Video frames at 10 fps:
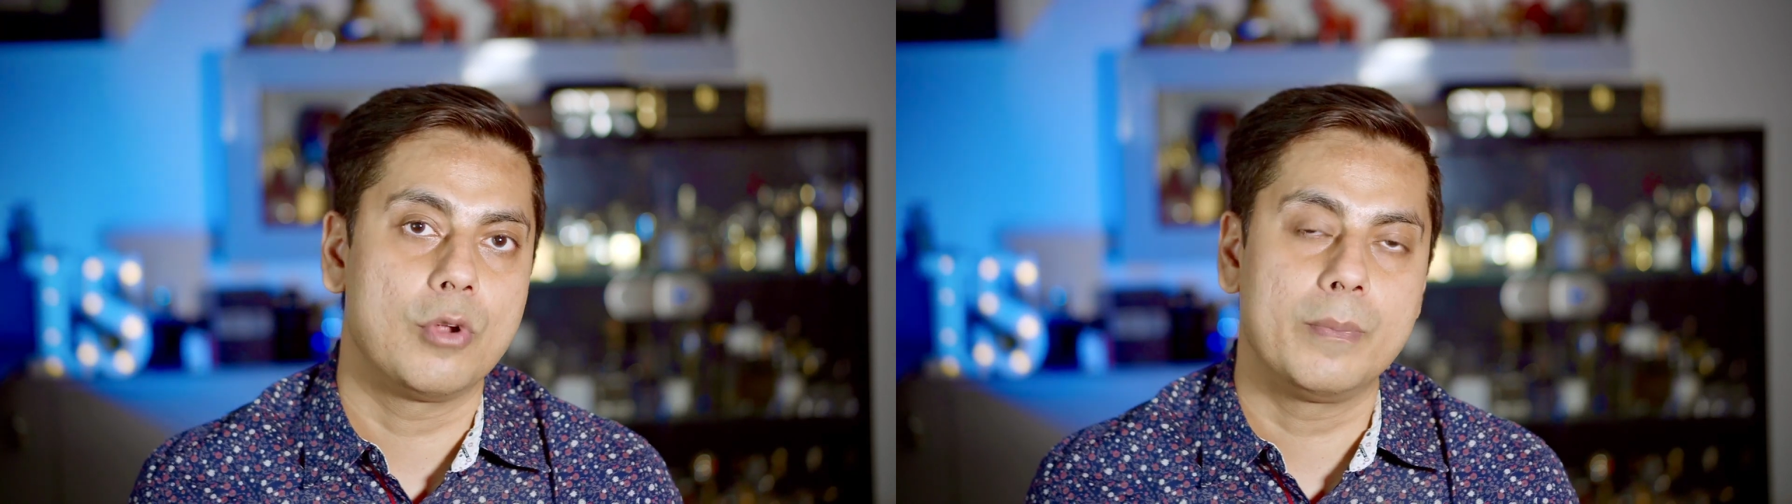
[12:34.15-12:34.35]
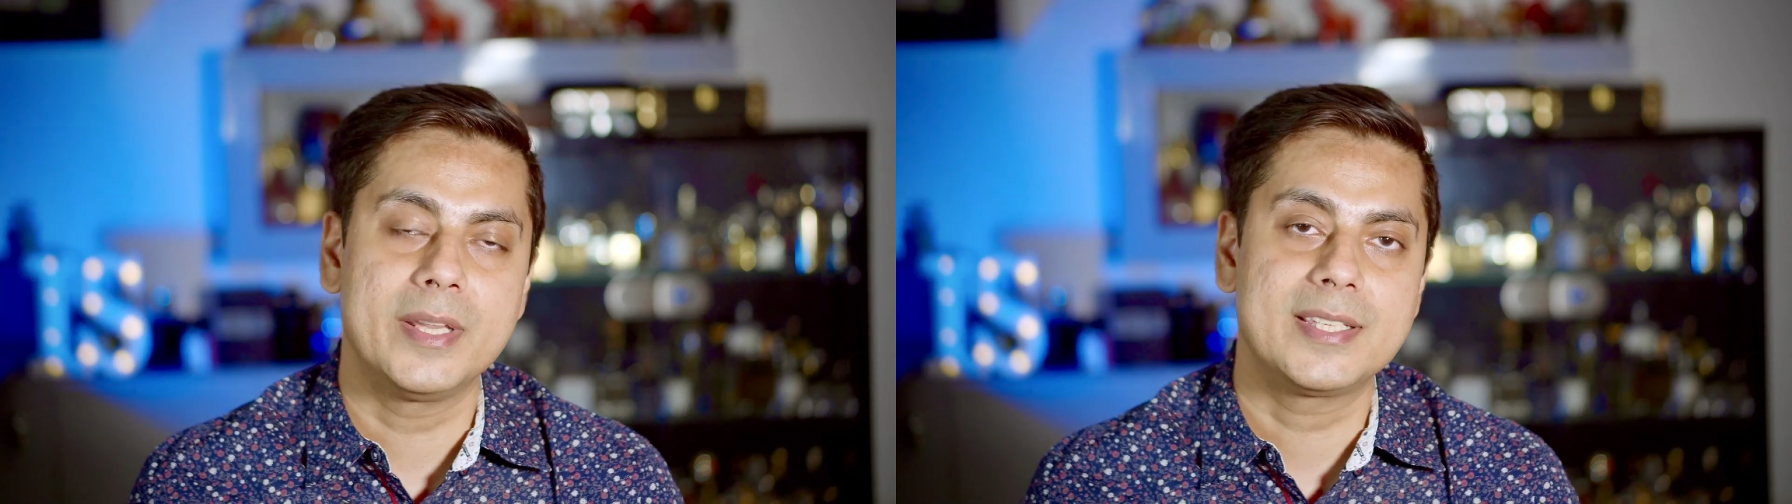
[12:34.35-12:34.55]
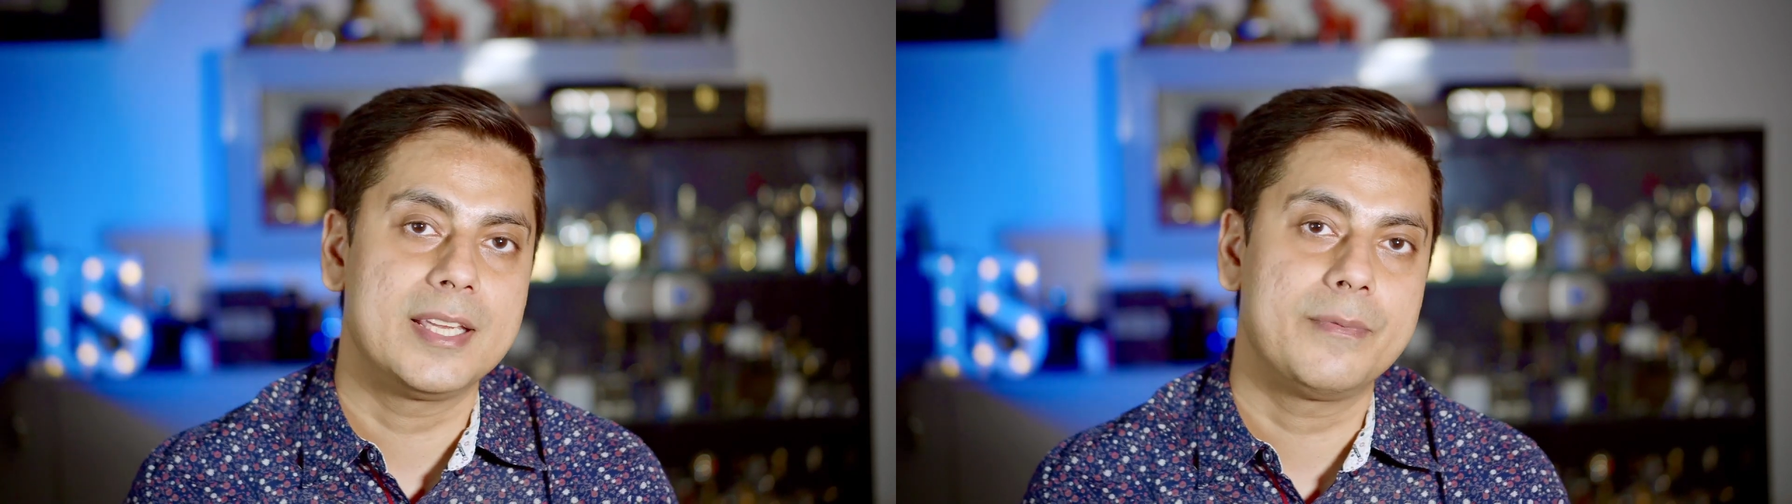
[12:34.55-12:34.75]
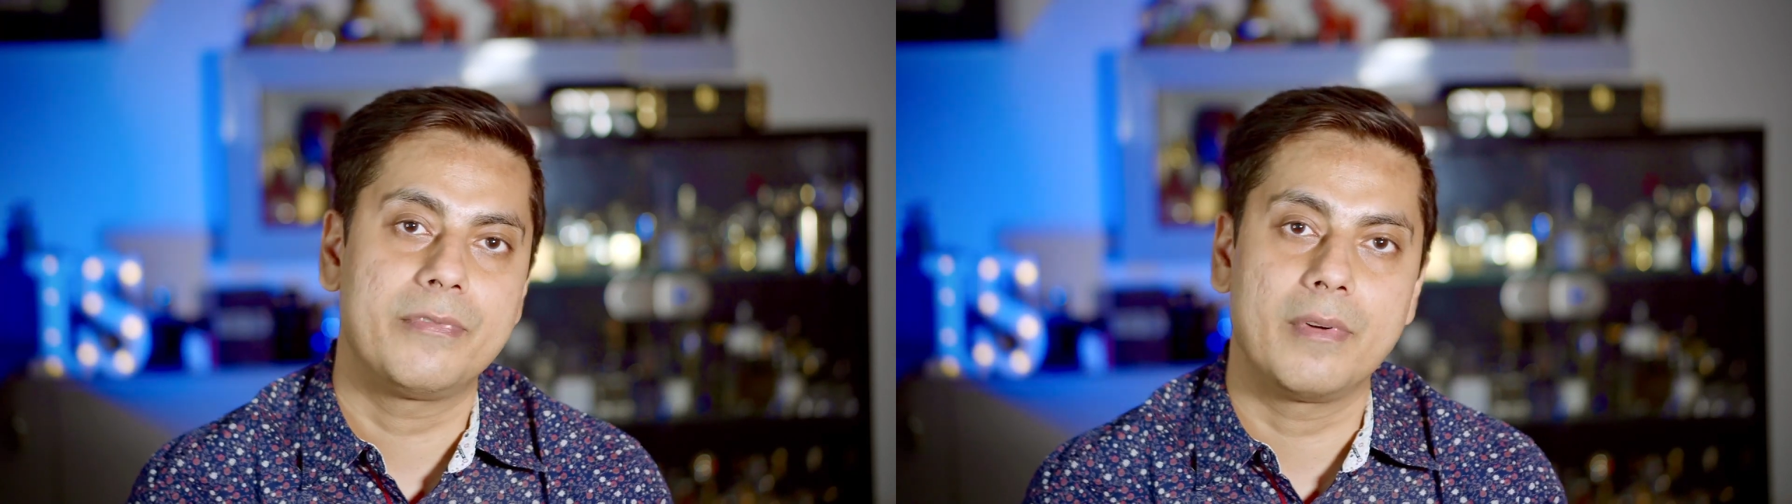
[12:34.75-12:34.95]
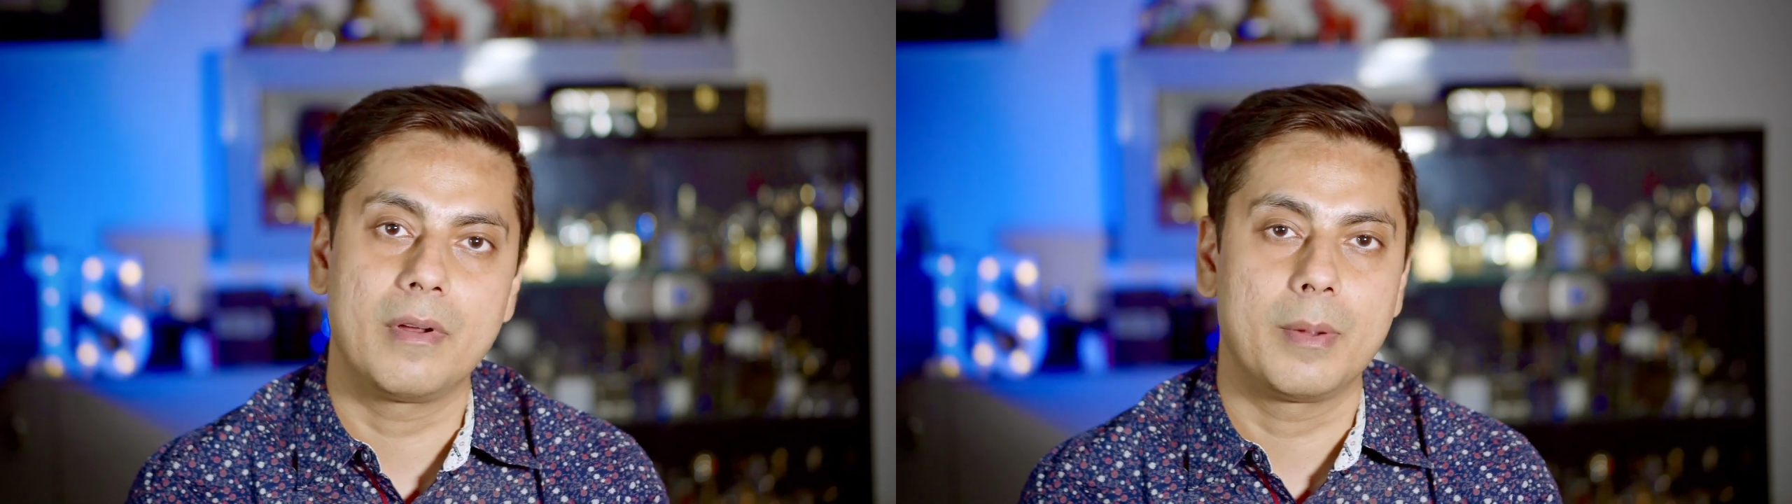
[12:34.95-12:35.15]
normally sleep
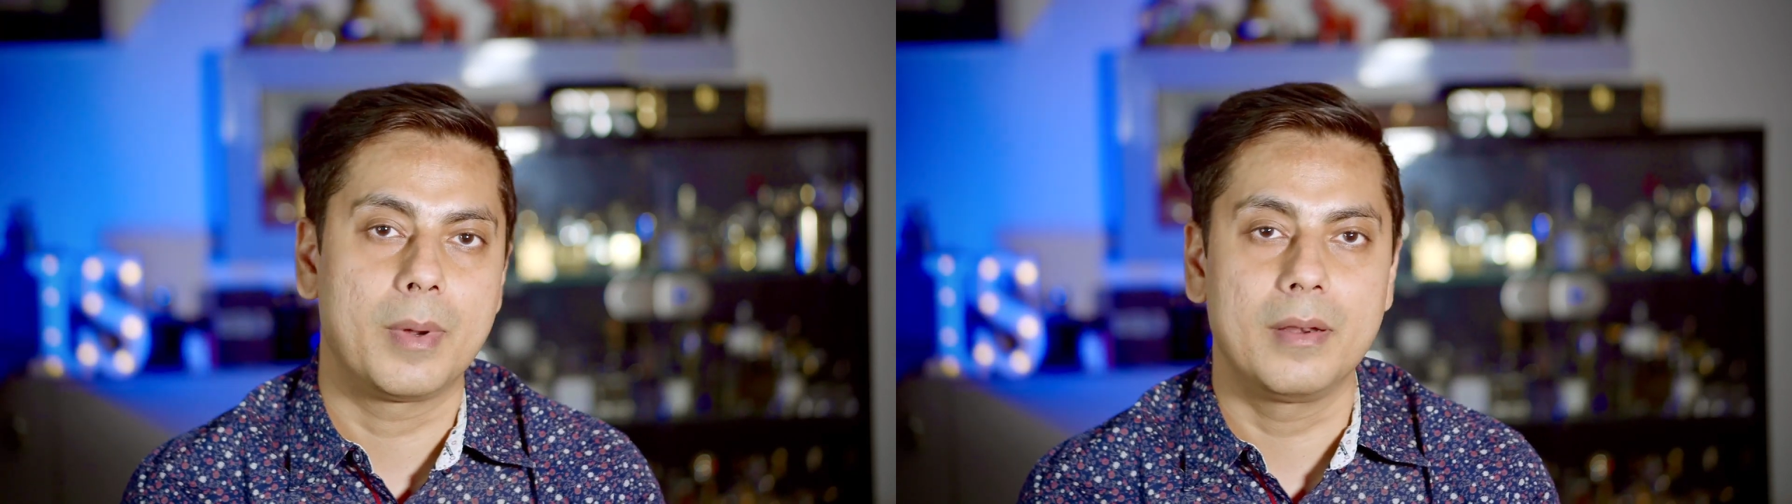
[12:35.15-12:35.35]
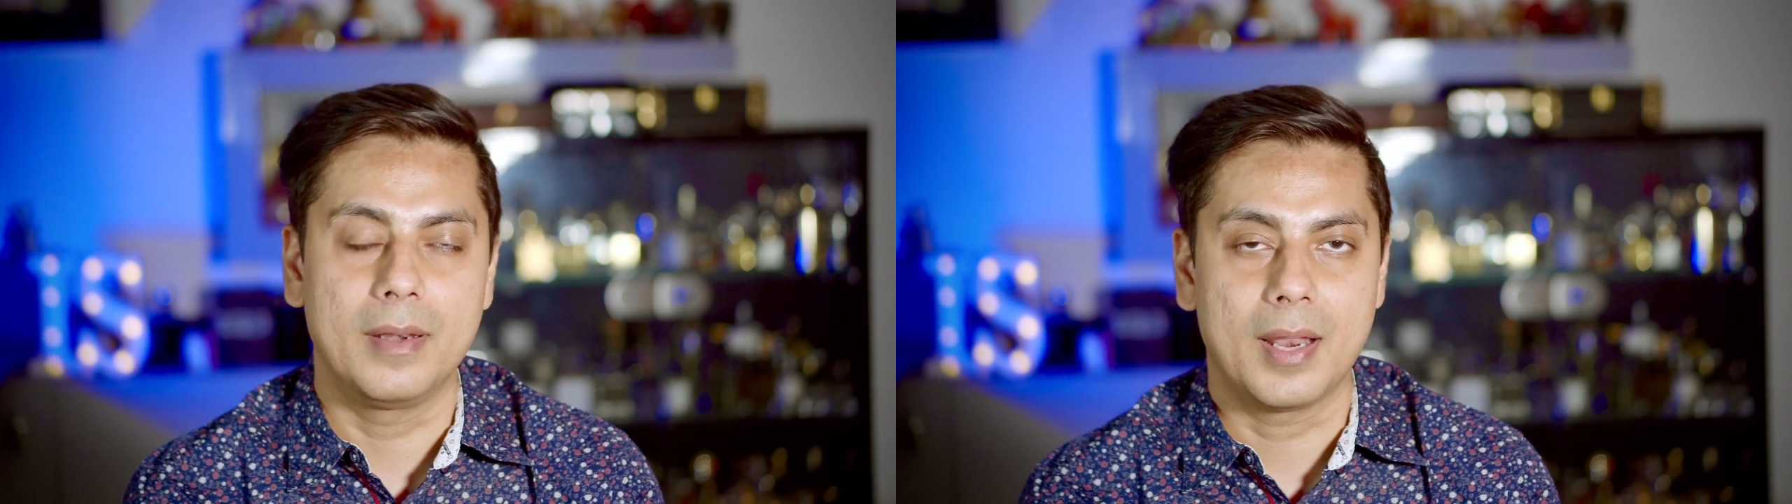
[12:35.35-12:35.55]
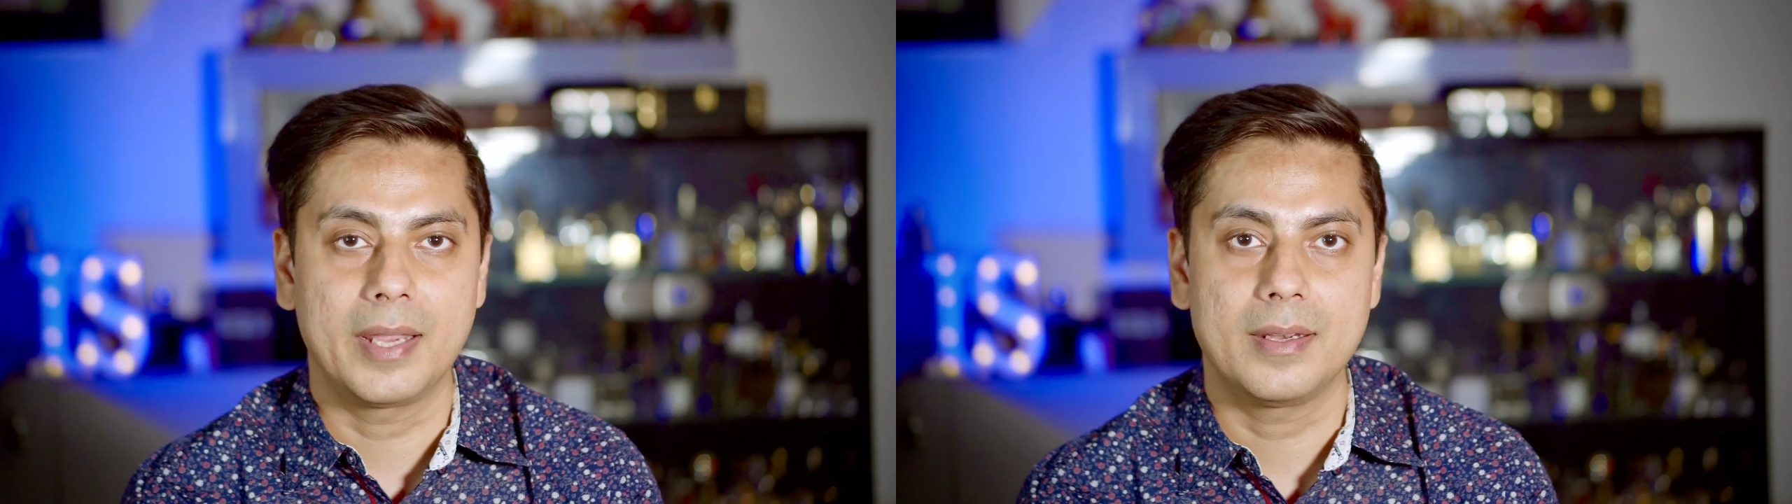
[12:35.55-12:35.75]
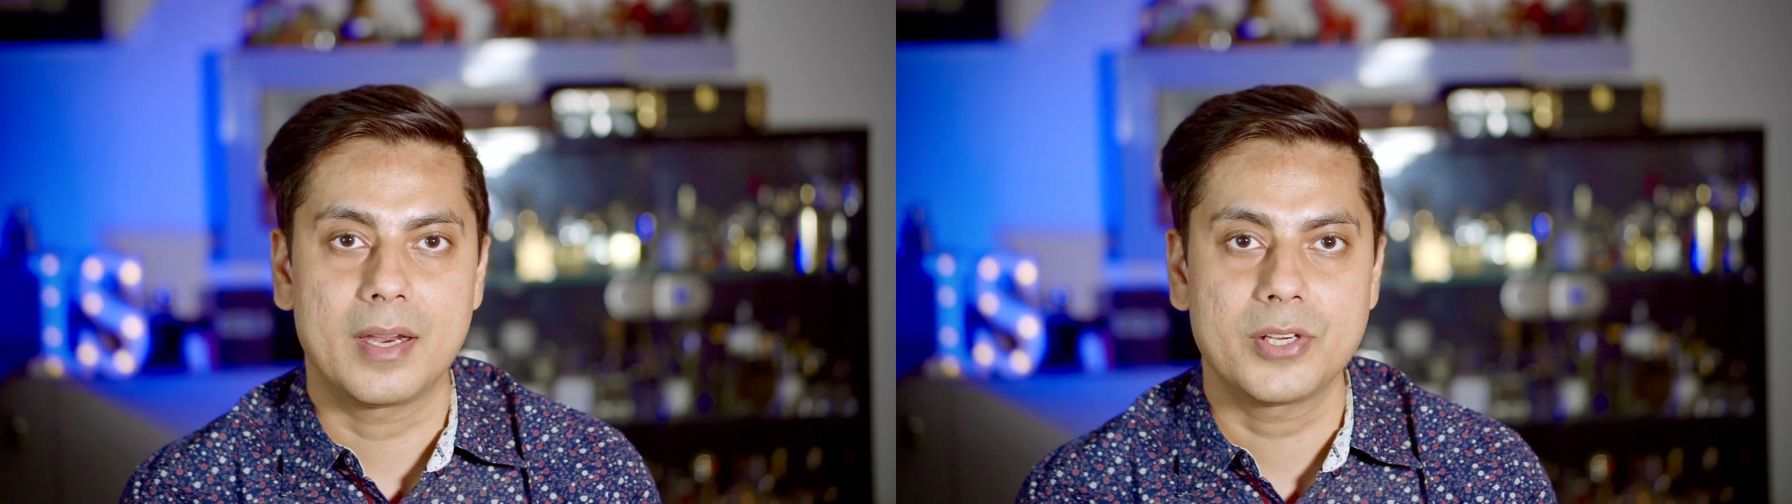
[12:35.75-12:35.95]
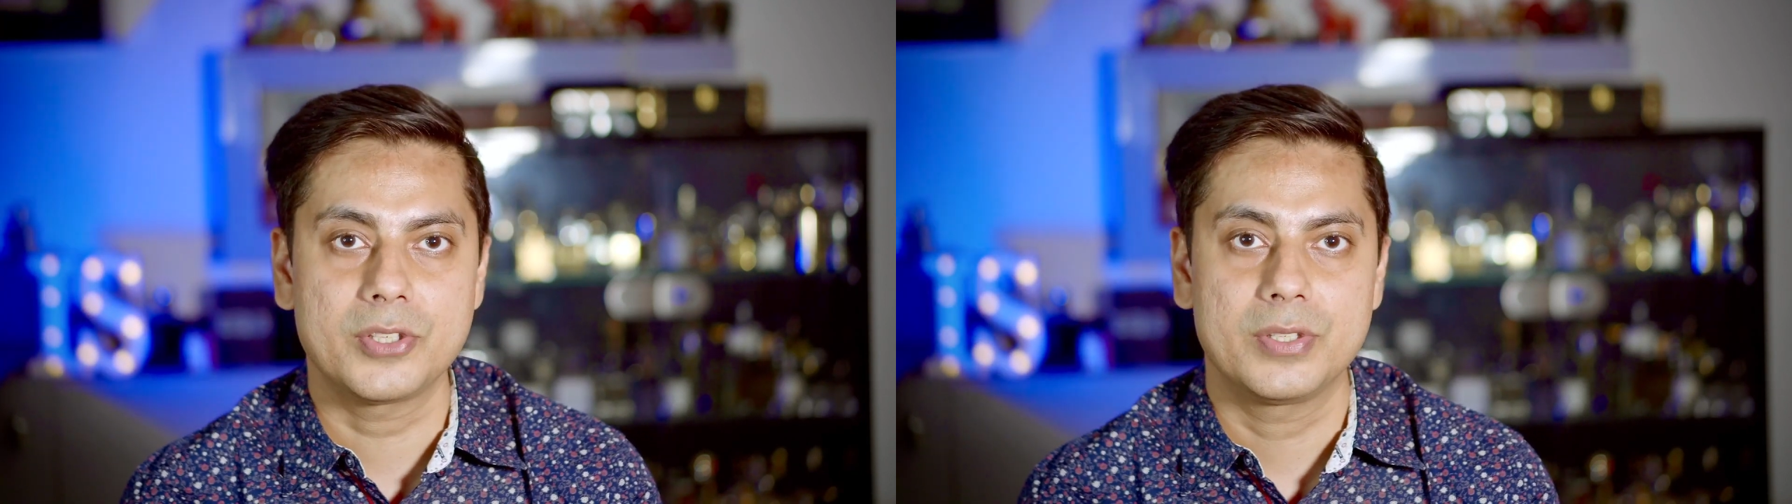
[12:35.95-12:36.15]
for about 9
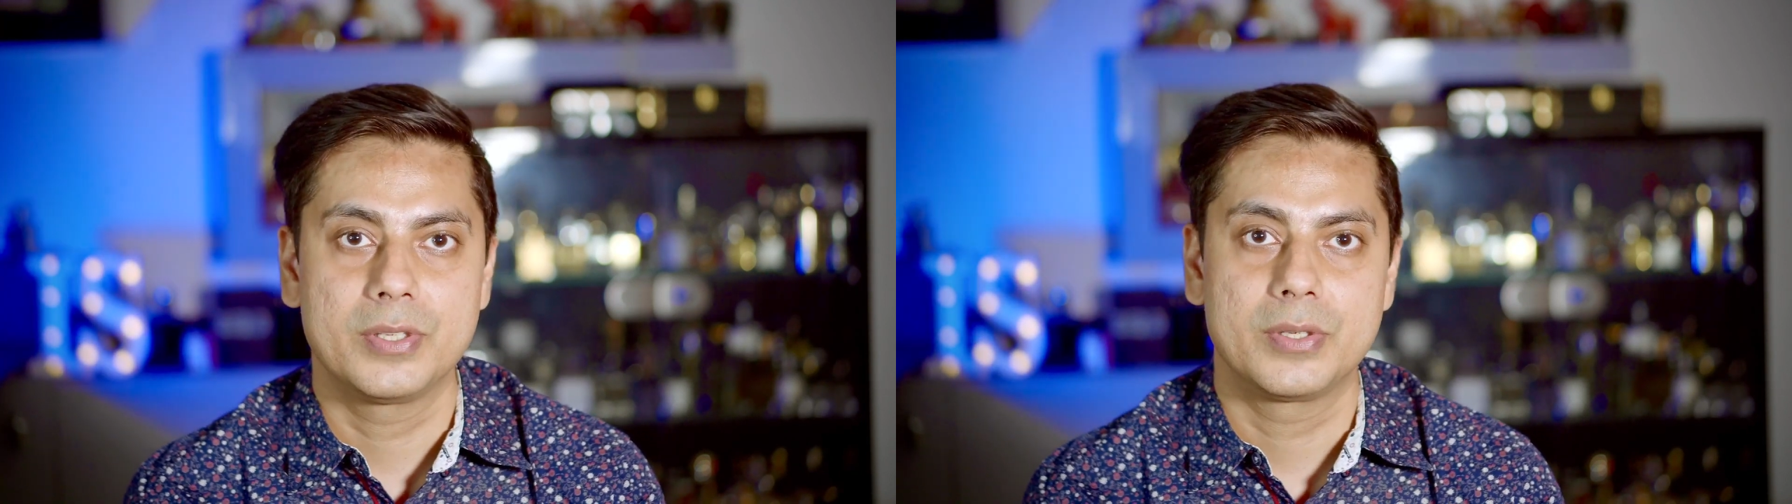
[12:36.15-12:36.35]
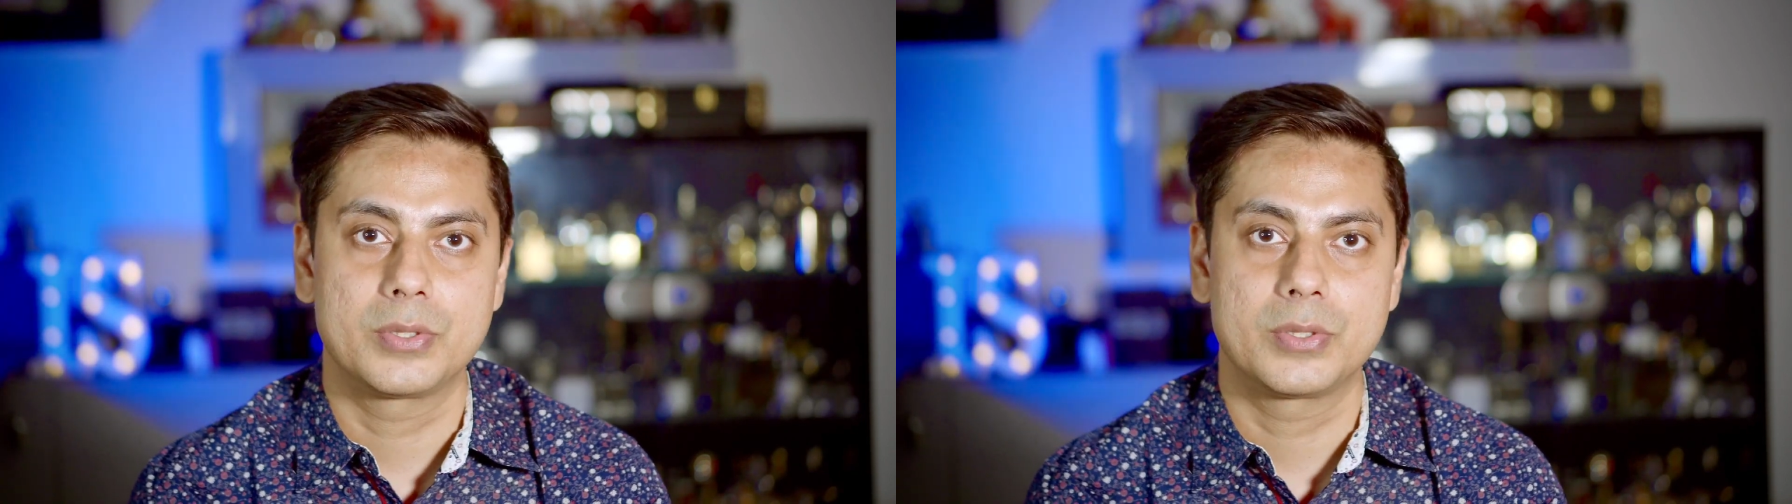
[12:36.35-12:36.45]
hours,